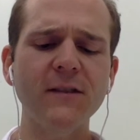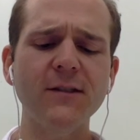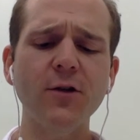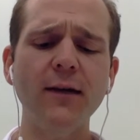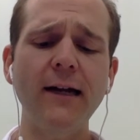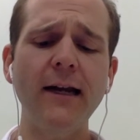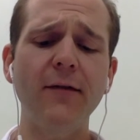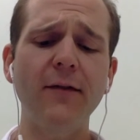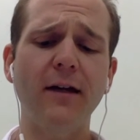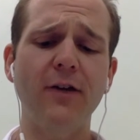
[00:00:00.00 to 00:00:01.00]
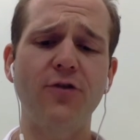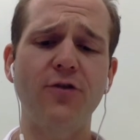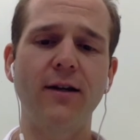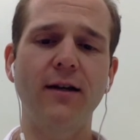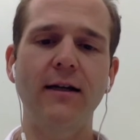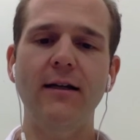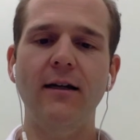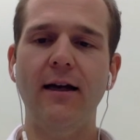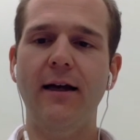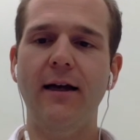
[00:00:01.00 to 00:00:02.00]
So in any given country,
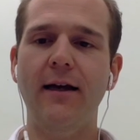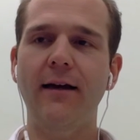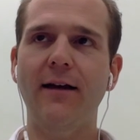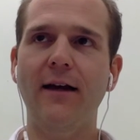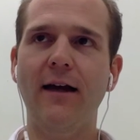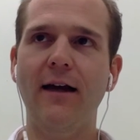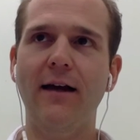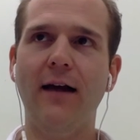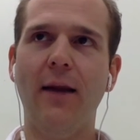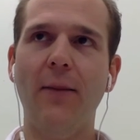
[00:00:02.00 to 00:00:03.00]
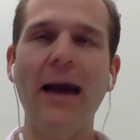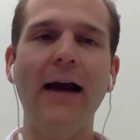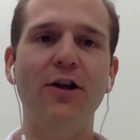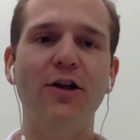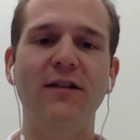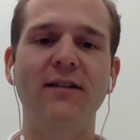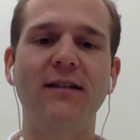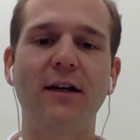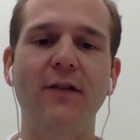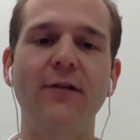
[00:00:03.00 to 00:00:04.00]
a package of
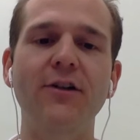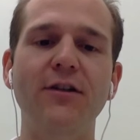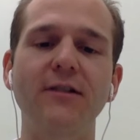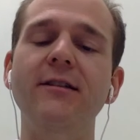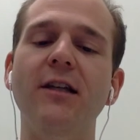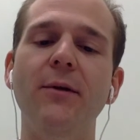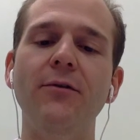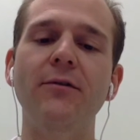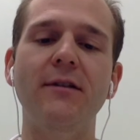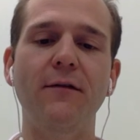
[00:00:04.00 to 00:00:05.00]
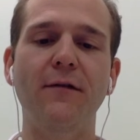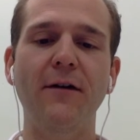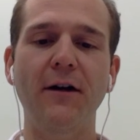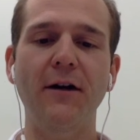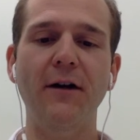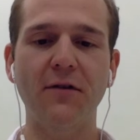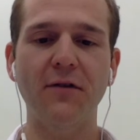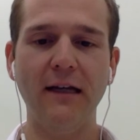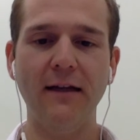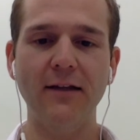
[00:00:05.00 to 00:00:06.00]
NCD interventions is going to be received very
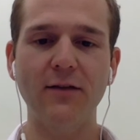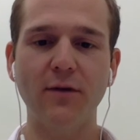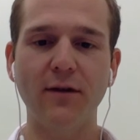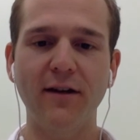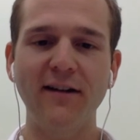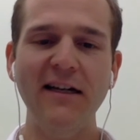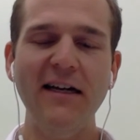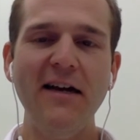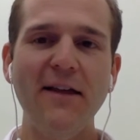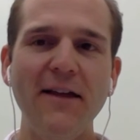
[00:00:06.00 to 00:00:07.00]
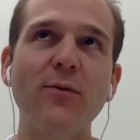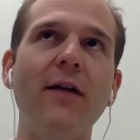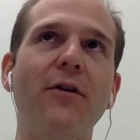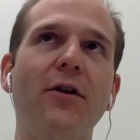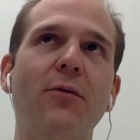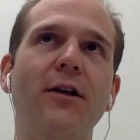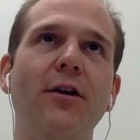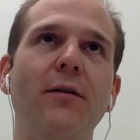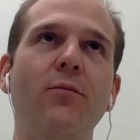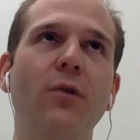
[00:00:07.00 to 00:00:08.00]
differently, and that's where having a really
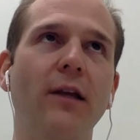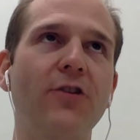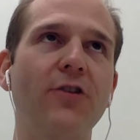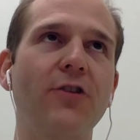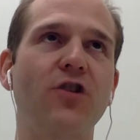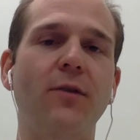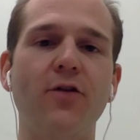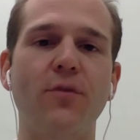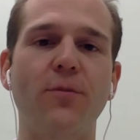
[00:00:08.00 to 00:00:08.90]
good relationship with country